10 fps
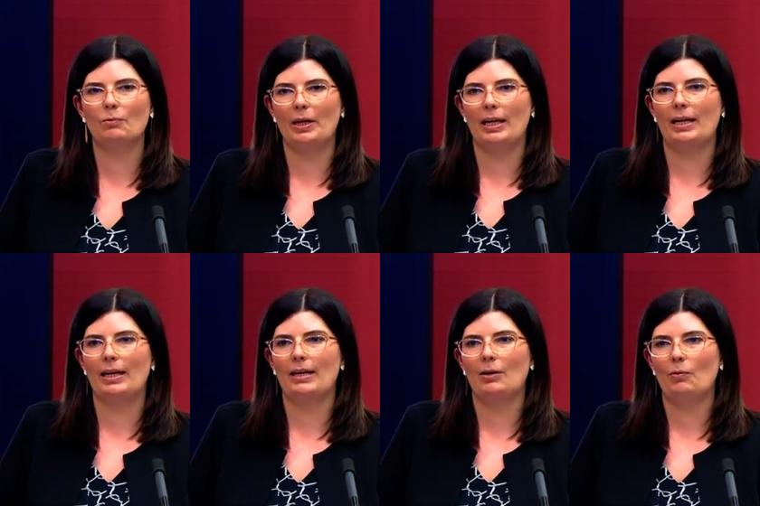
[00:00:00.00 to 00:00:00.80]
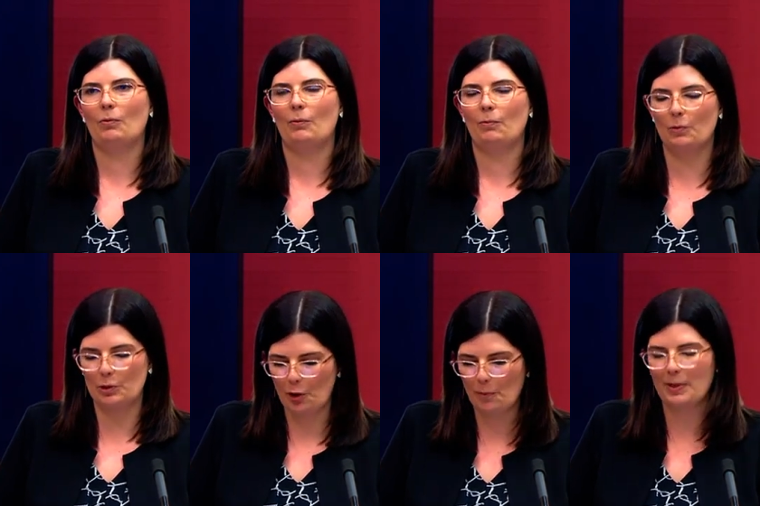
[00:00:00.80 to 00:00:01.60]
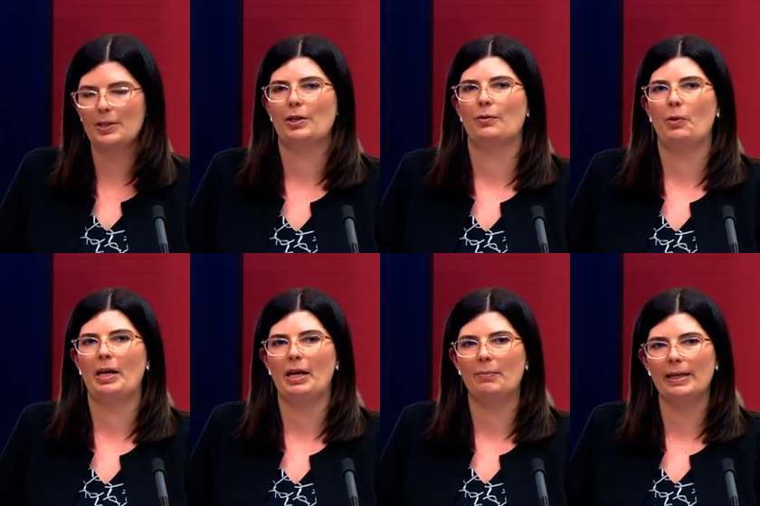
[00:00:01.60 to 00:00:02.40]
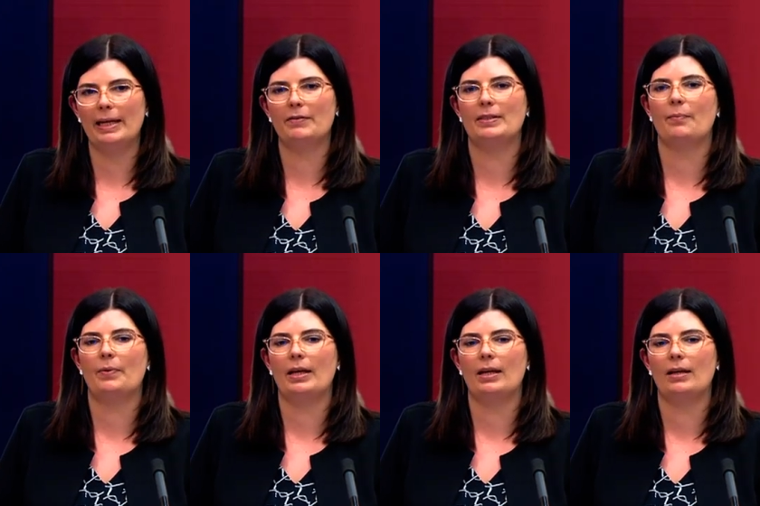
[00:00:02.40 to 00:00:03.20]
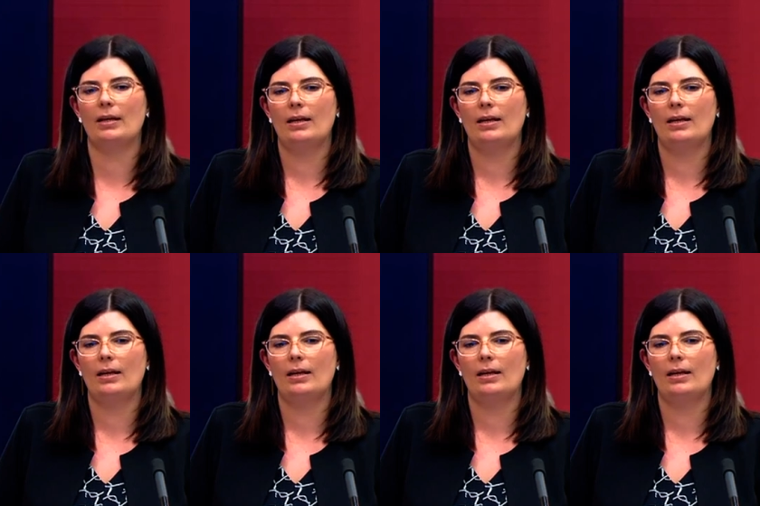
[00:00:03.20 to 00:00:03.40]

When he was on a mission, when he believed something,